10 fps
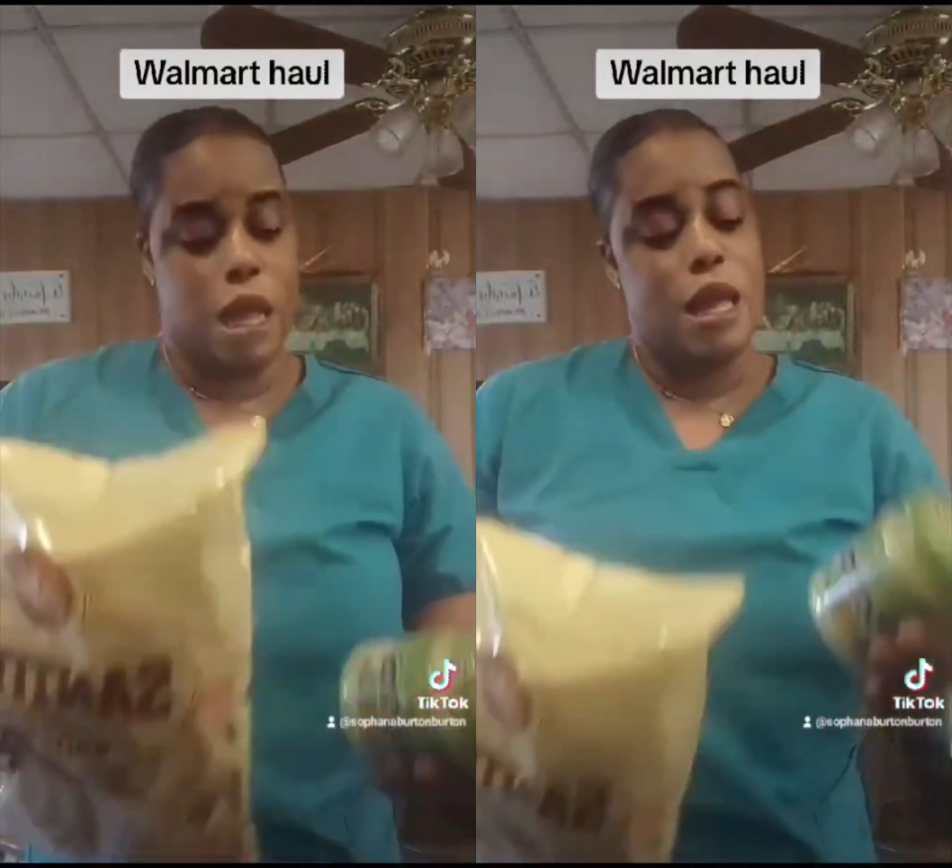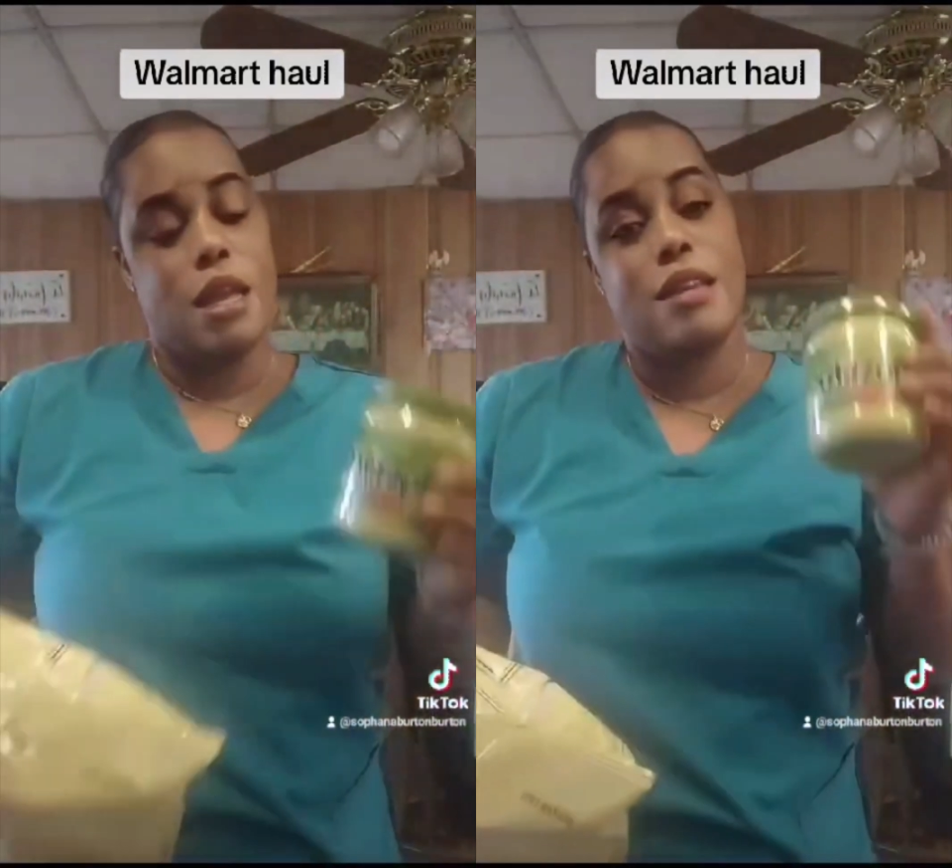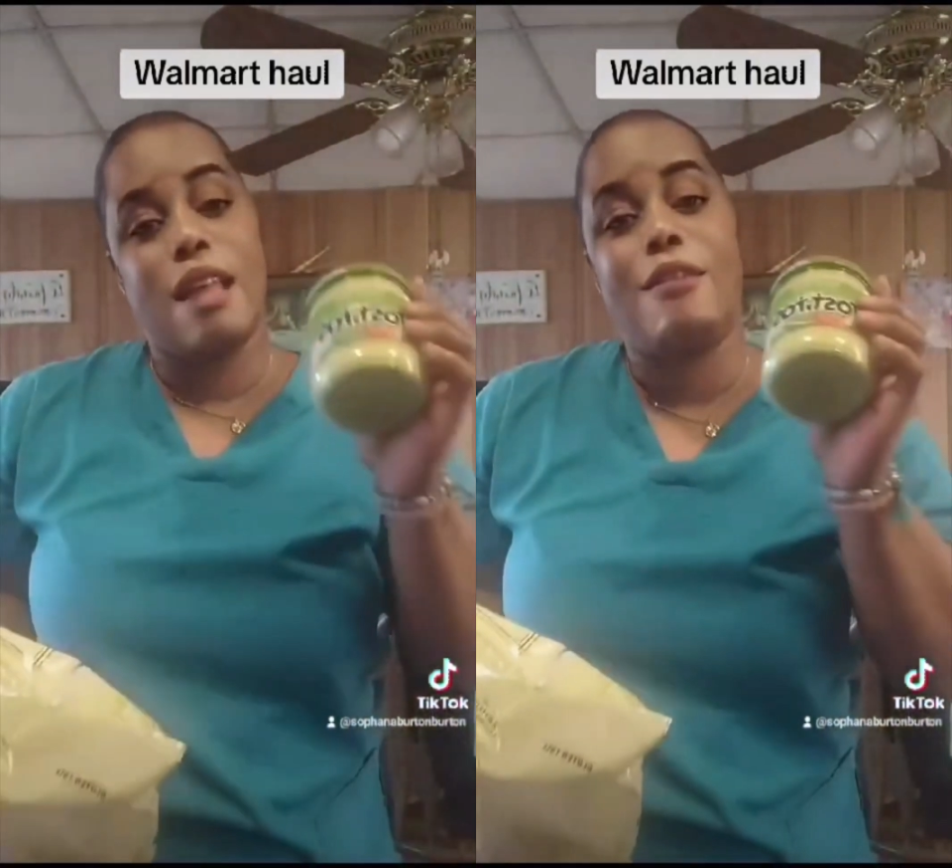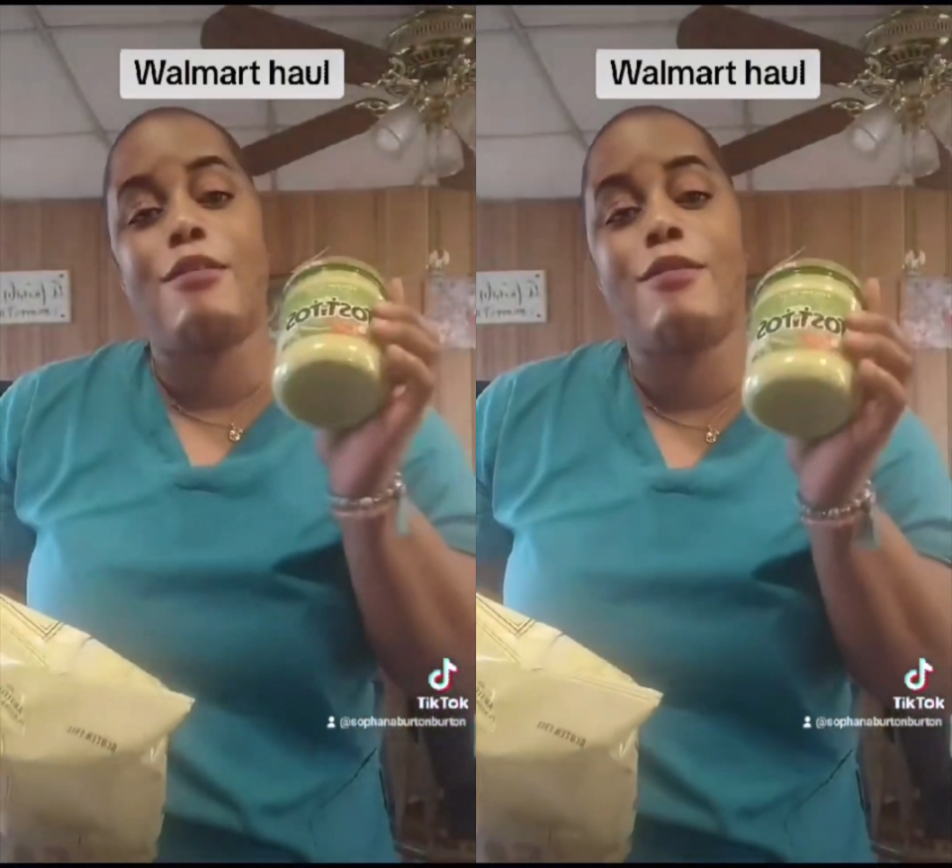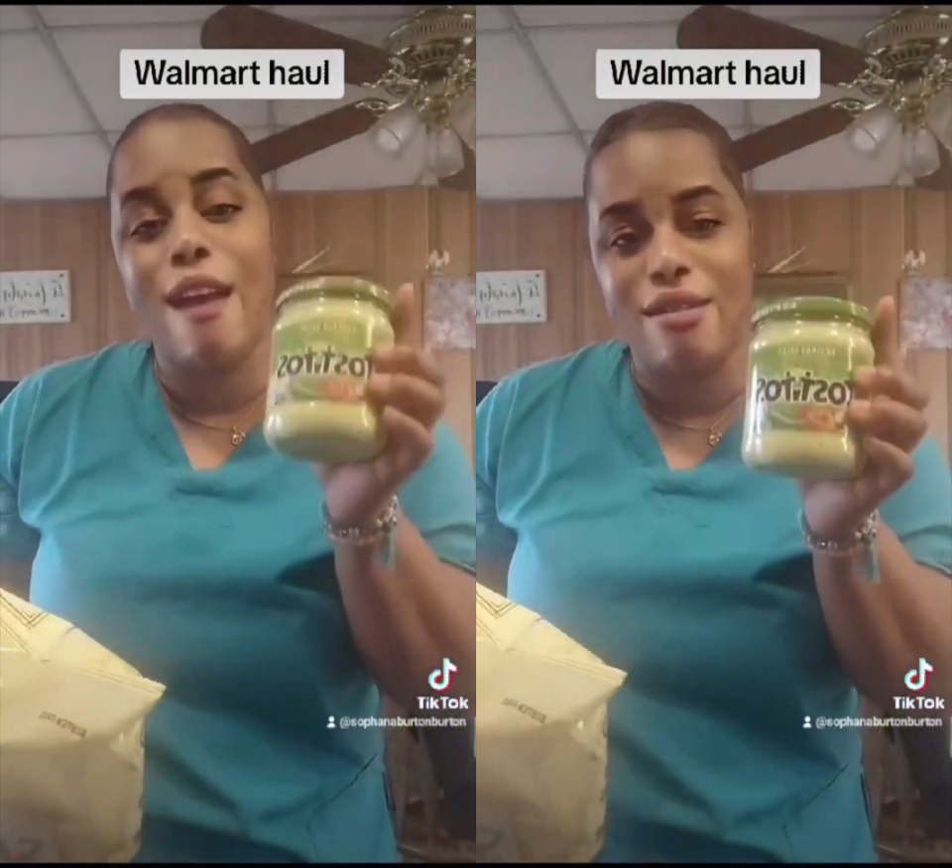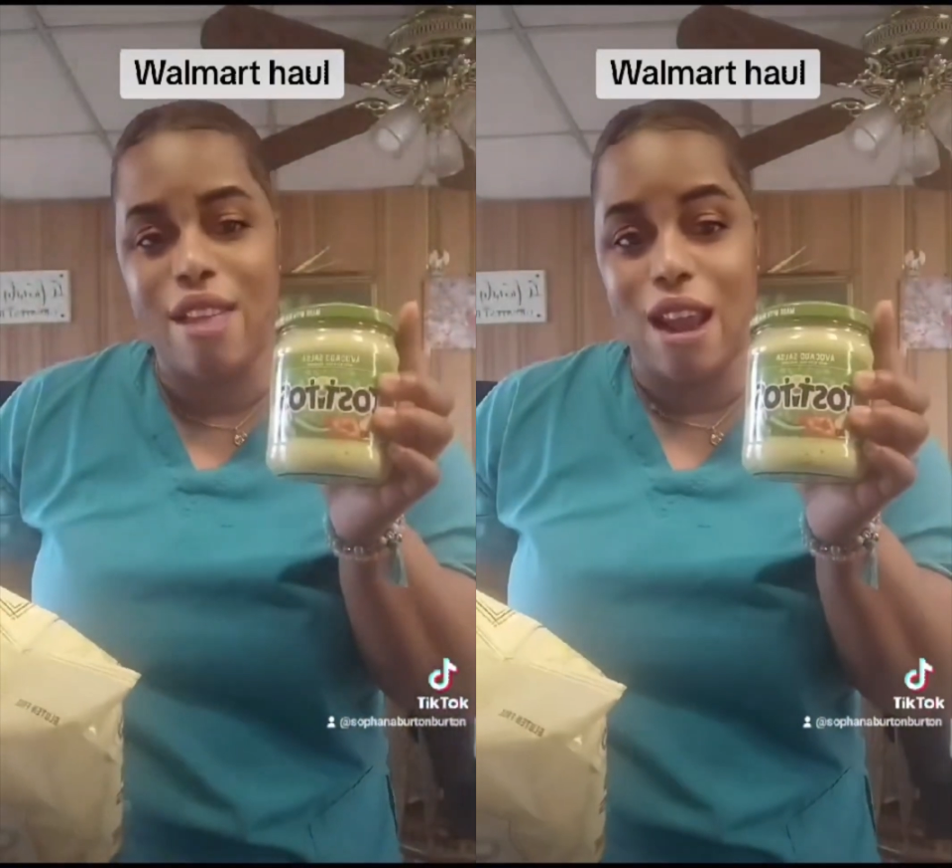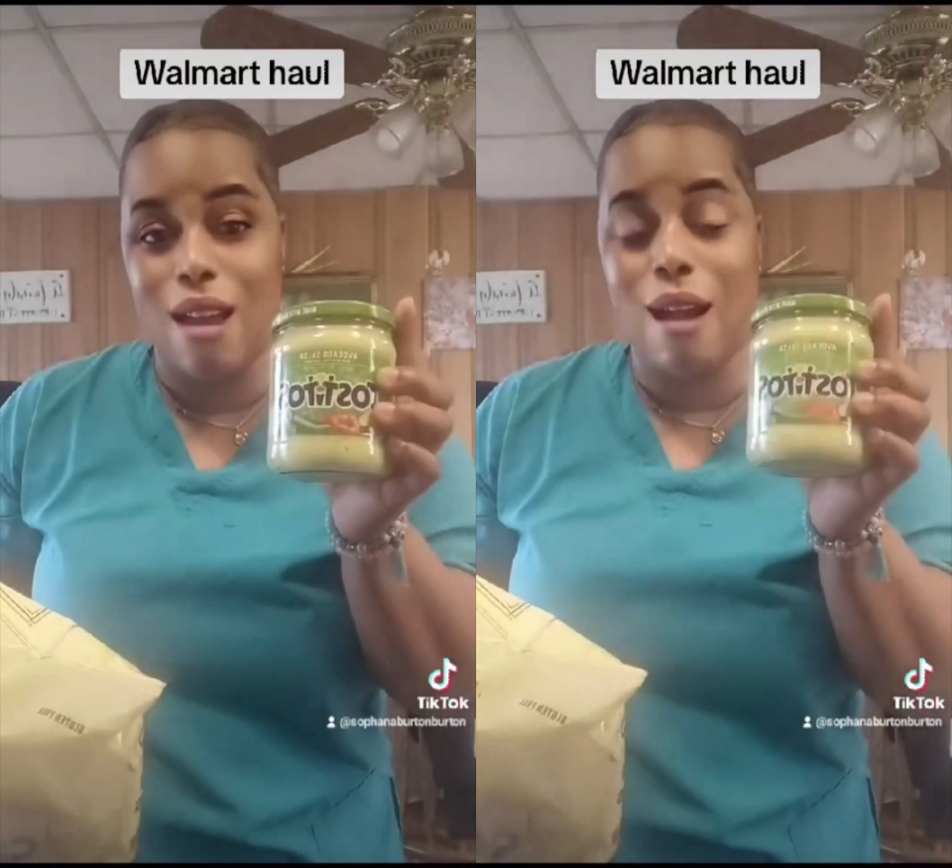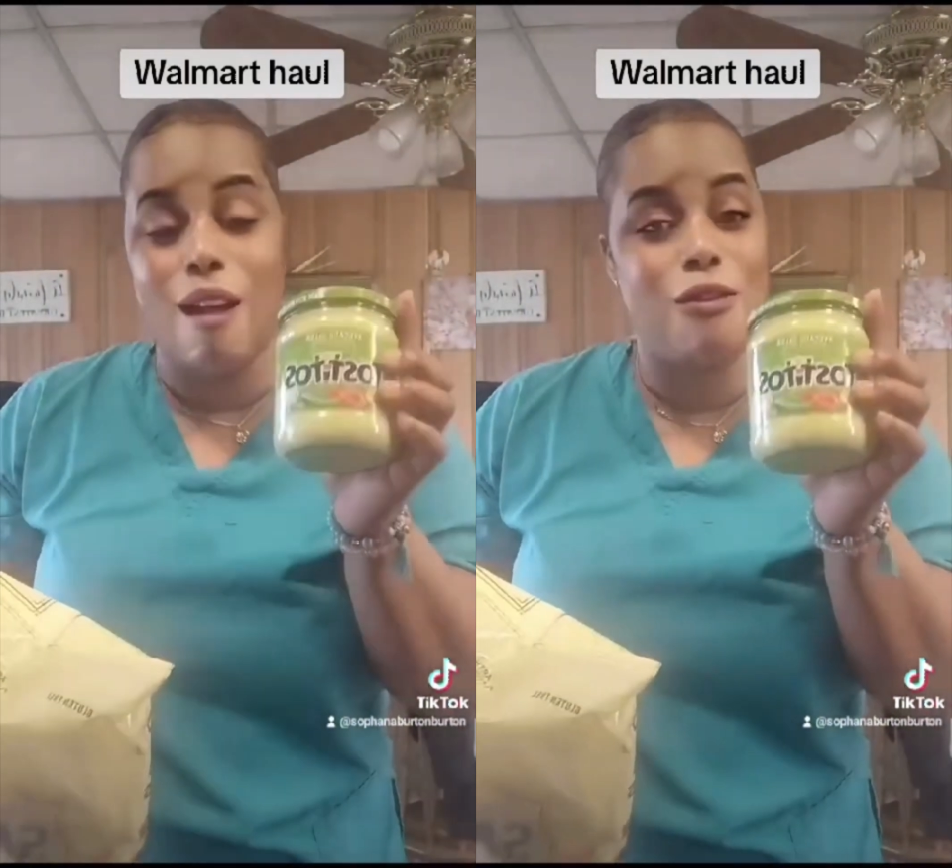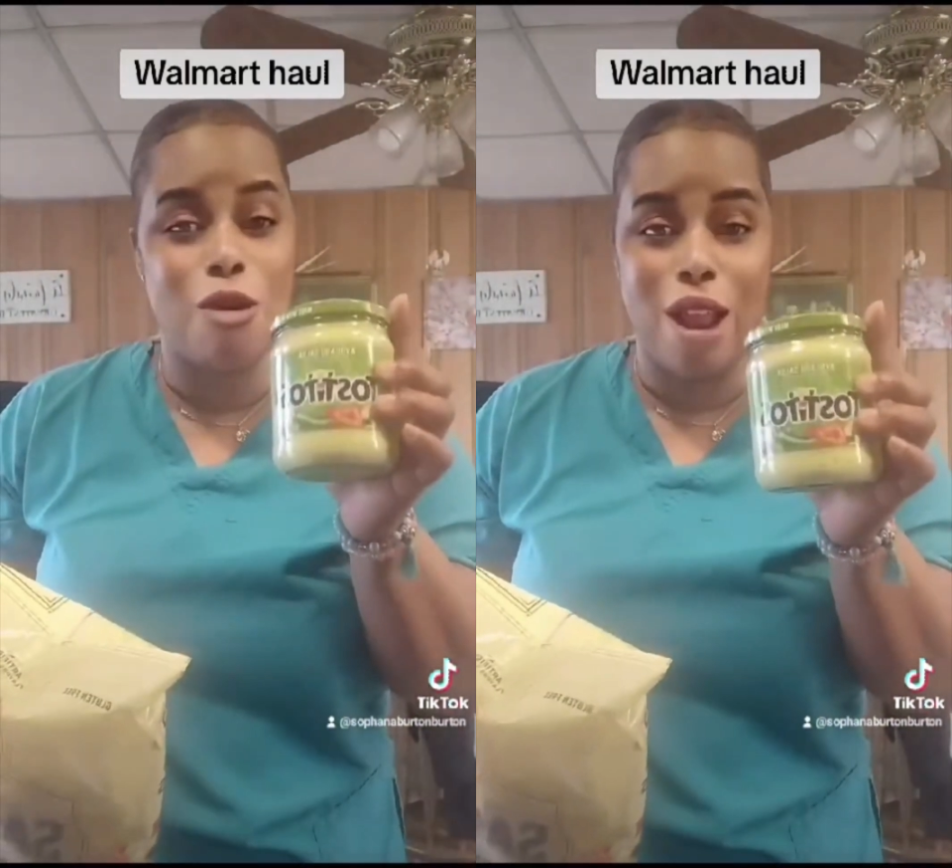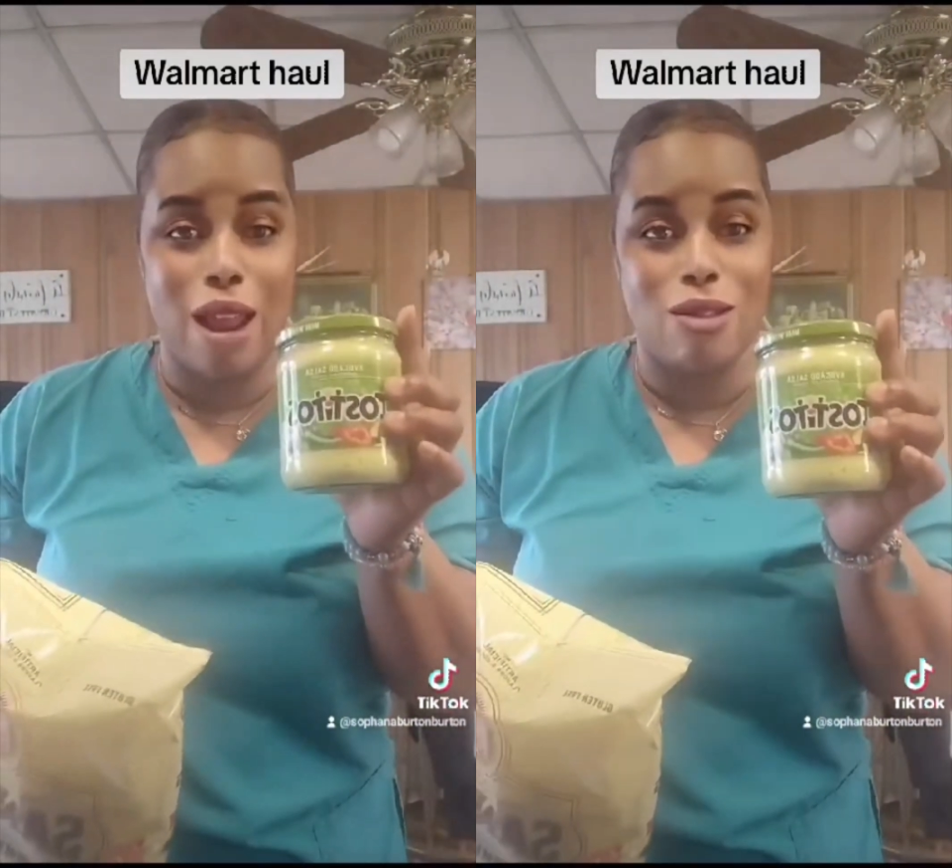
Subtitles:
and this is $5 or $4.